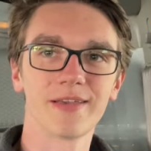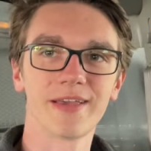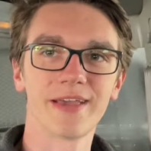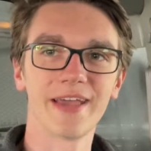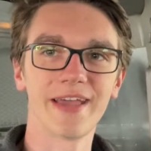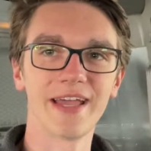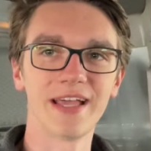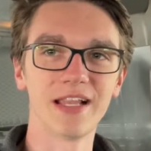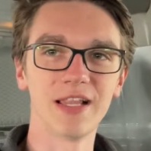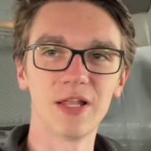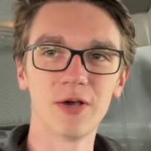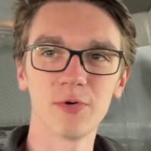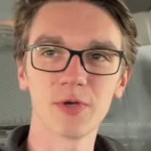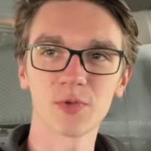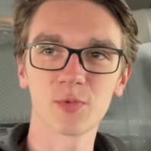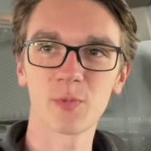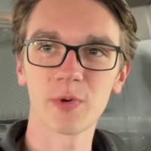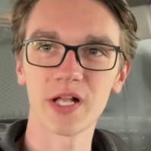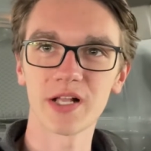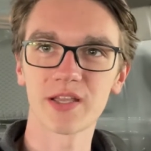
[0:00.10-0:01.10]
Hello and
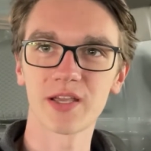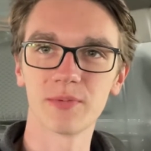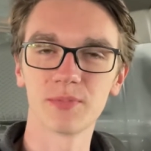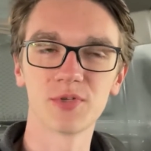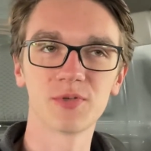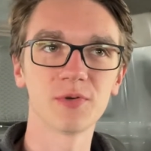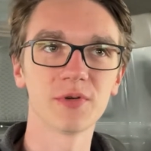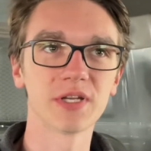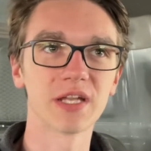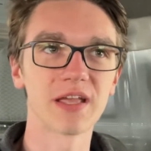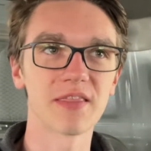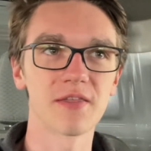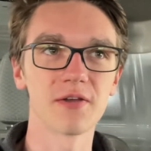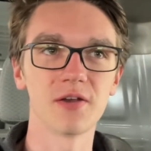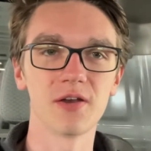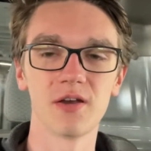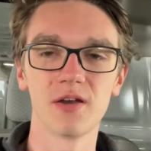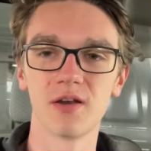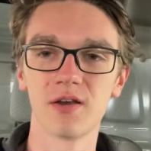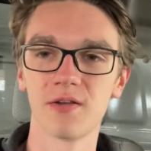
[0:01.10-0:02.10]
welcome to
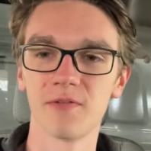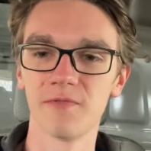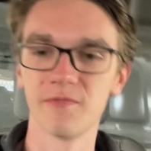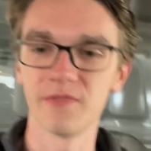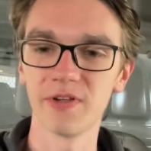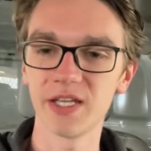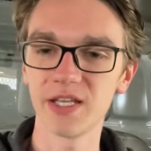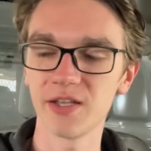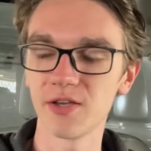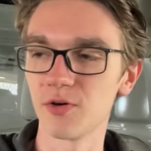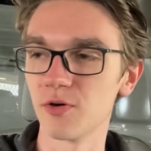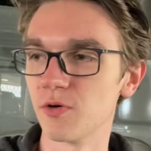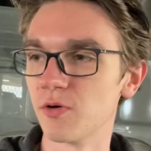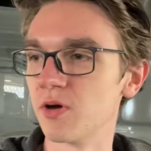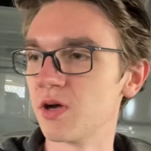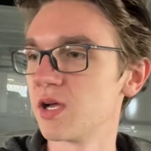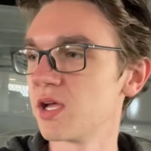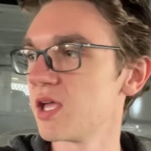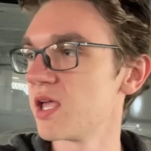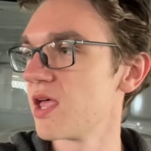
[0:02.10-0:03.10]
another video.
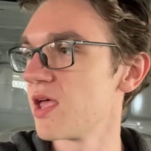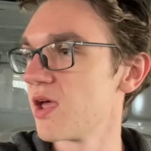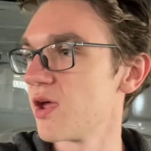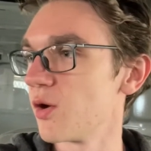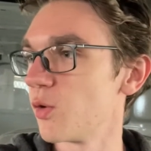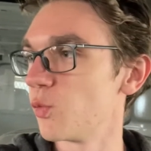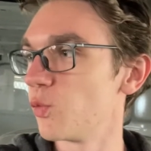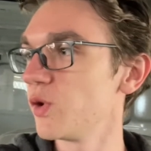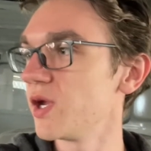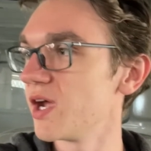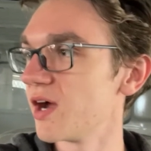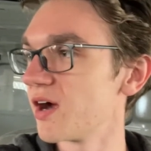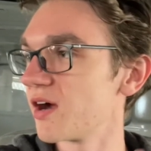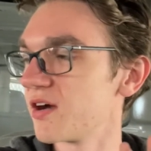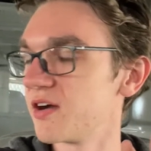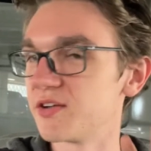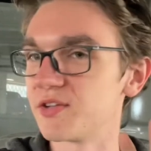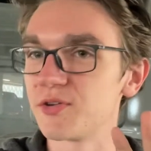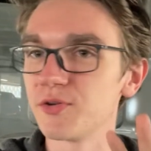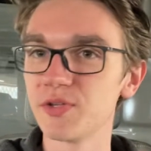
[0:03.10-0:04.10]
We are
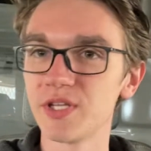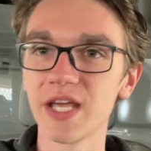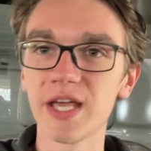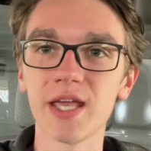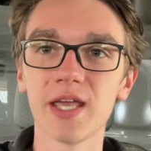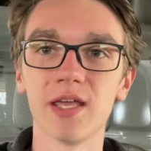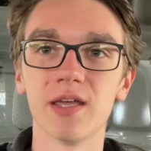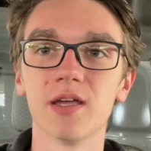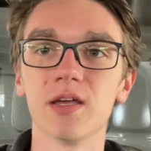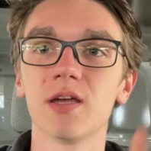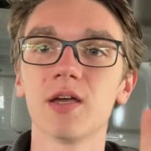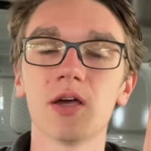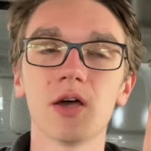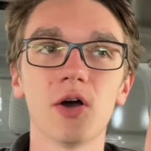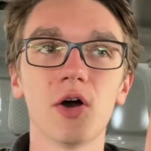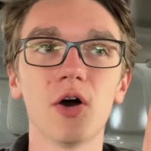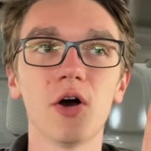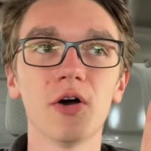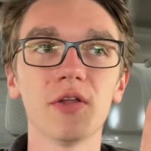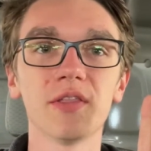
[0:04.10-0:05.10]
today
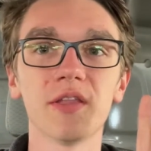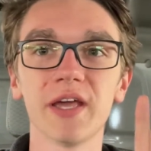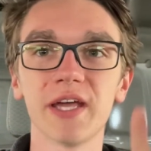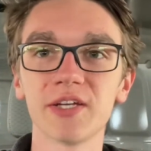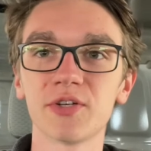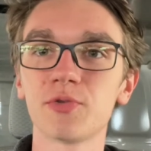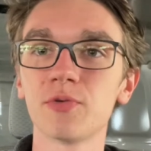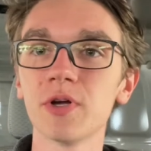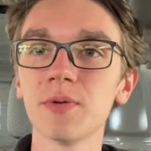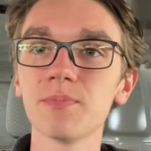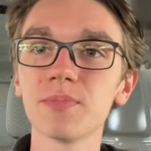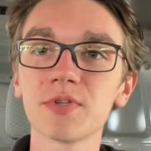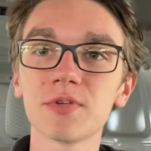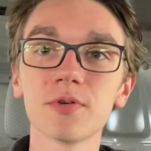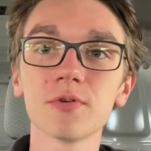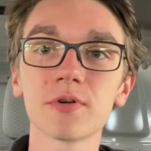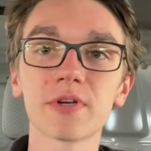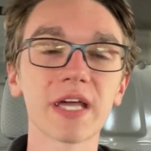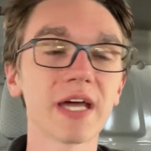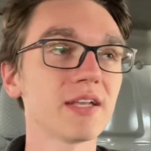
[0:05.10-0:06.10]
on a trip to
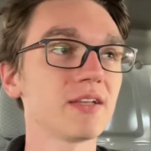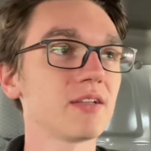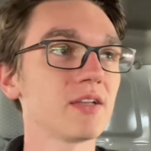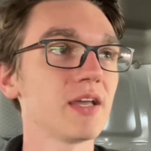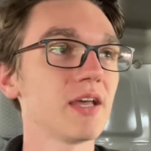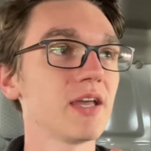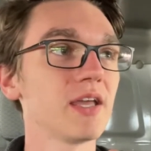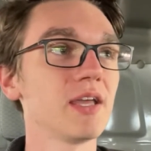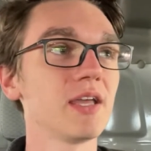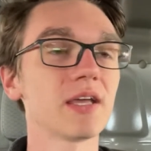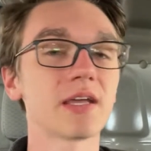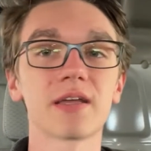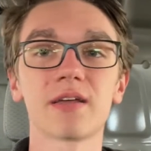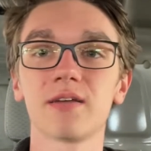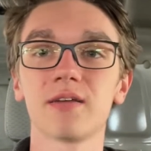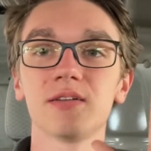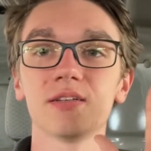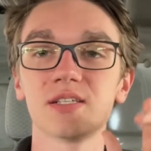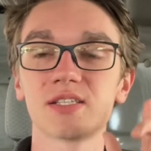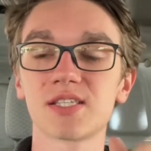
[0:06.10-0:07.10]
get a
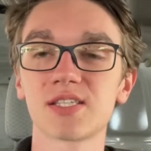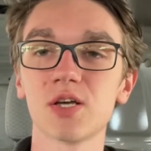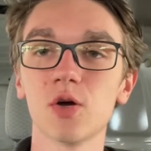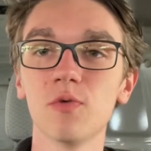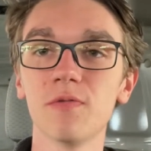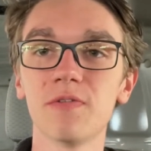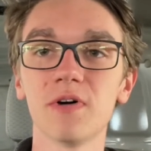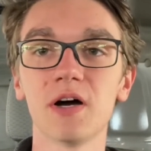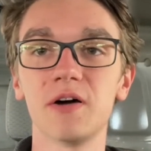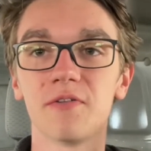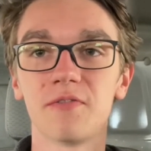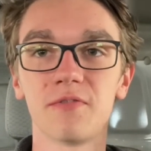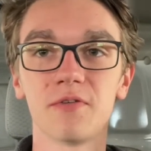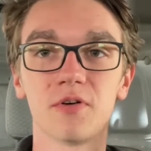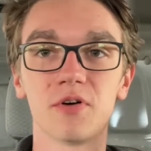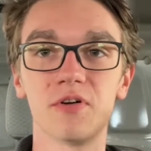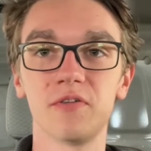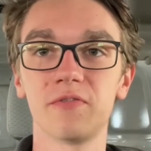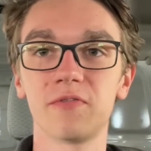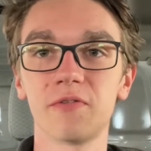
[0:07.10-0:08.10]
sofa
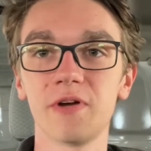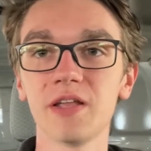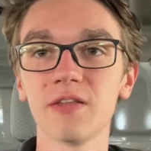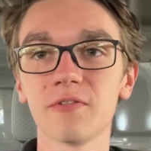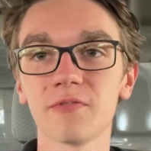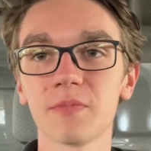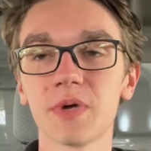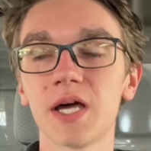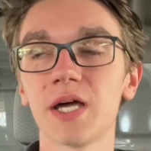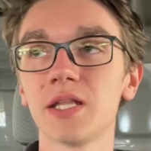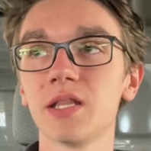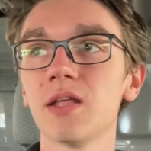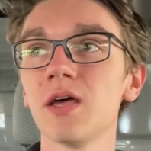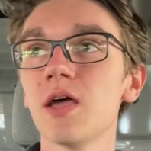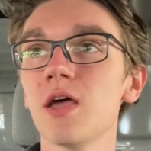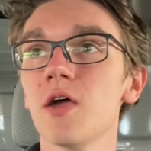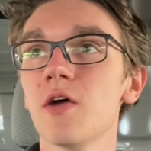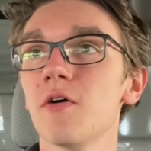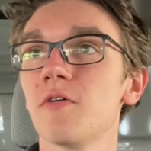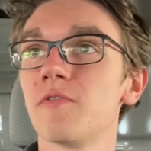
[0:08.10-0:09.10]
for a friend of mine
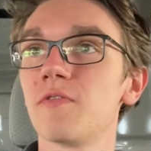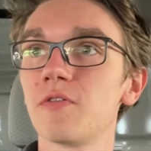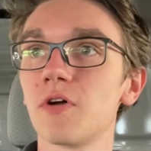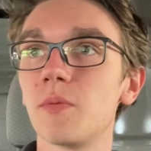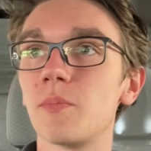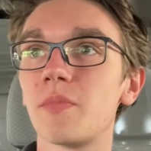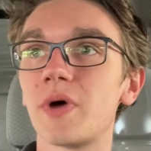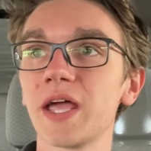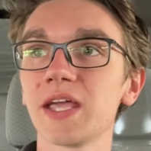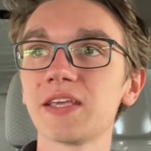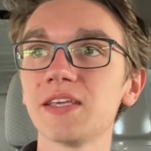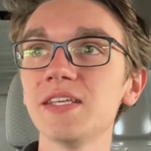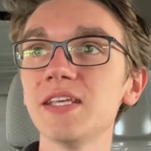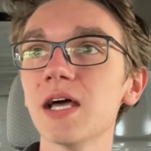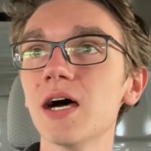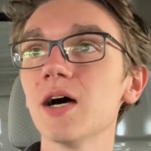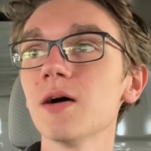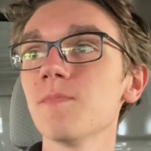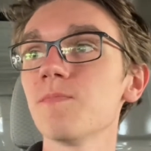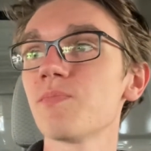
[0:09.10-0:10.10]
from
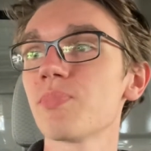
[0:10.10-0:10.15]
IKEA,